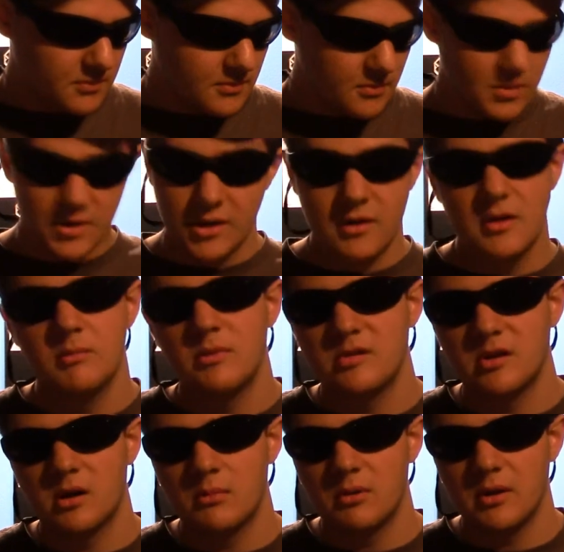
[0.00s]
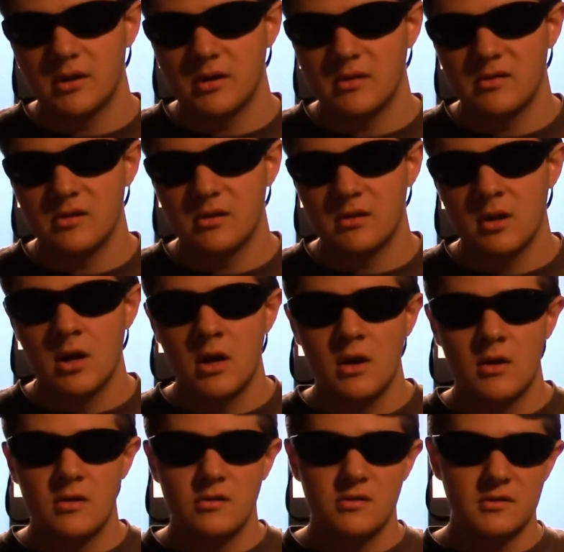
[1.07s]
But none of them are terrible, like I said.
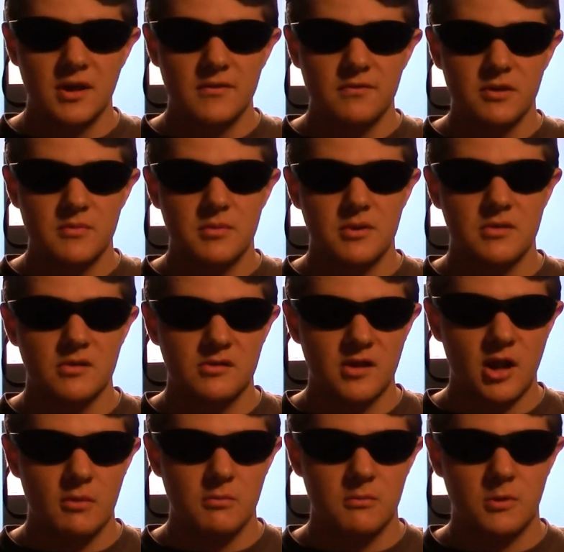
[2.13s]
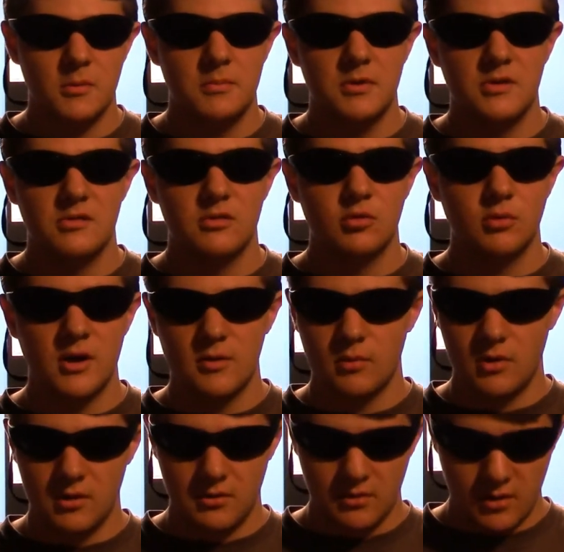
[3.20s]
So definitely pick this album up. It's a great
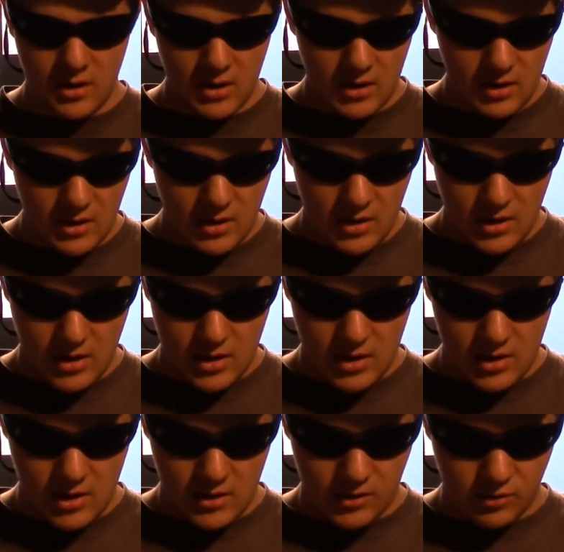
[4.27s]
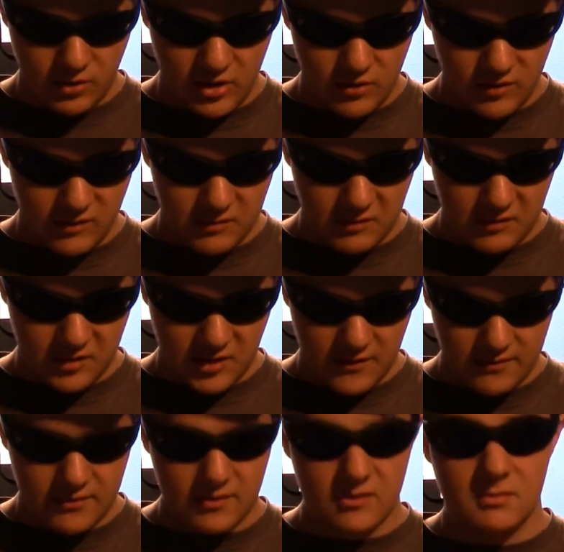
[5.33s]
one. Great Christmas
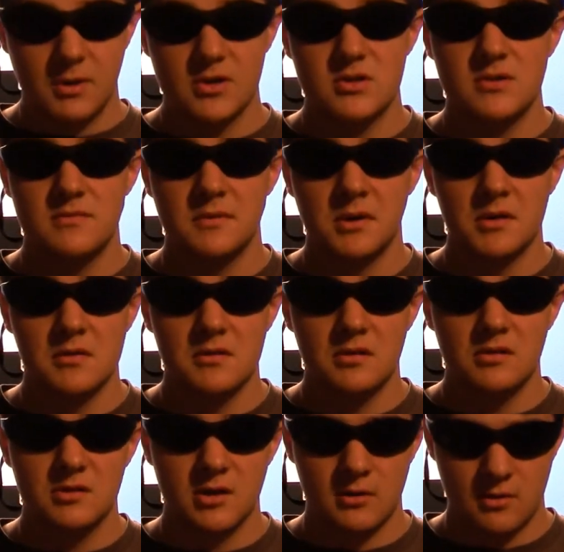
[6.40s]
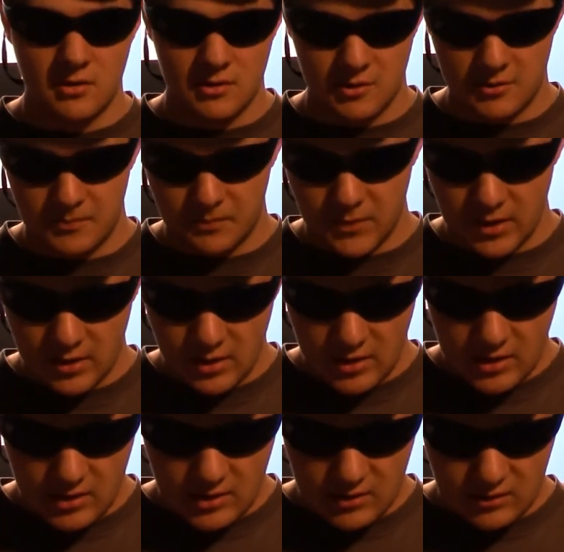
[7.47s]
gift, especially if you can get the discount on it.
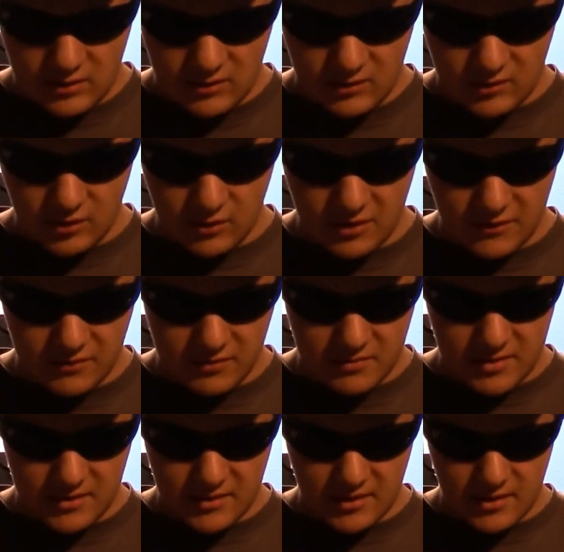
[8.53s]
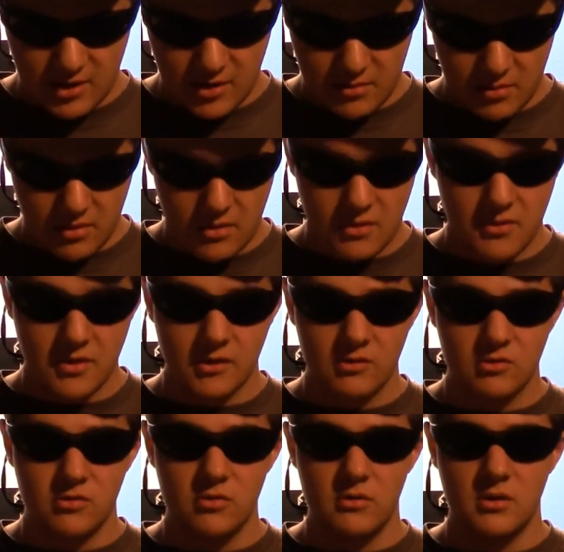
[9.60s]
So definitely pick that up.
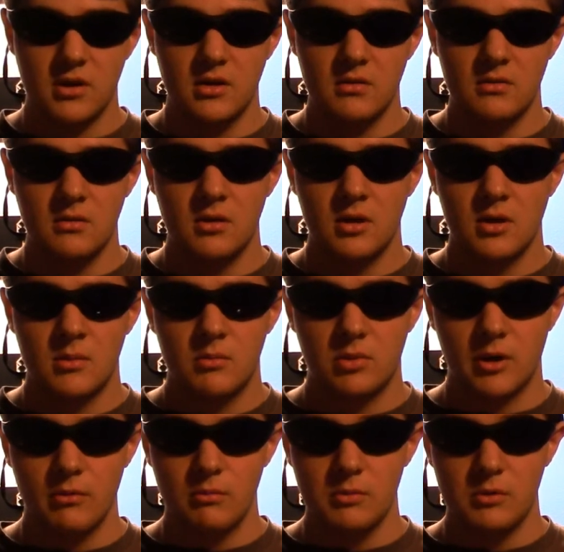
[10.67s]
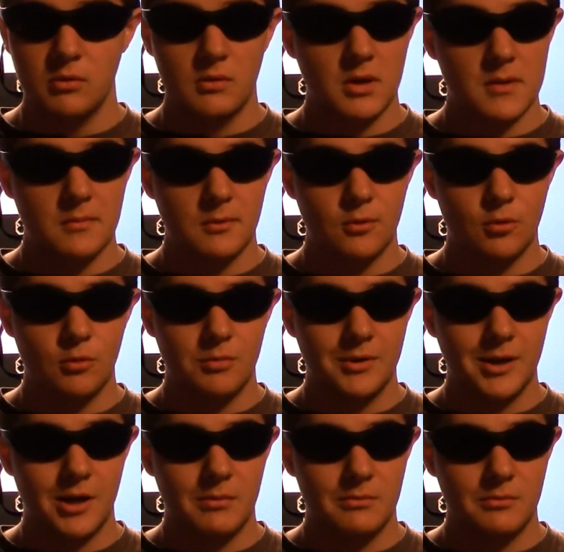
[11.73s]
Thanks for tuning in. Probably won't be doing any more
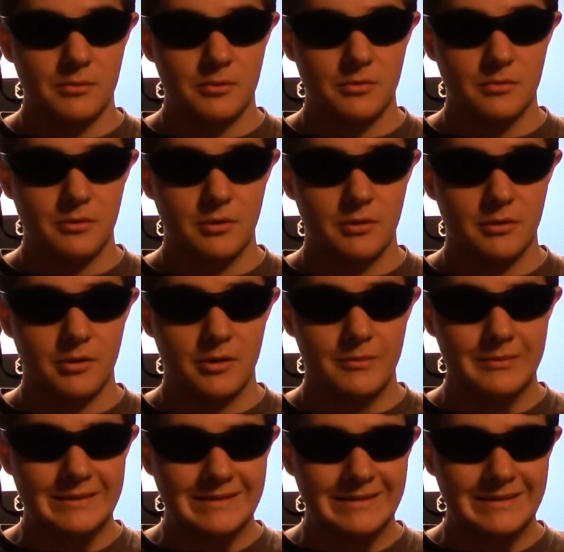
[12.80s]
Coldplay album reviews for a long time.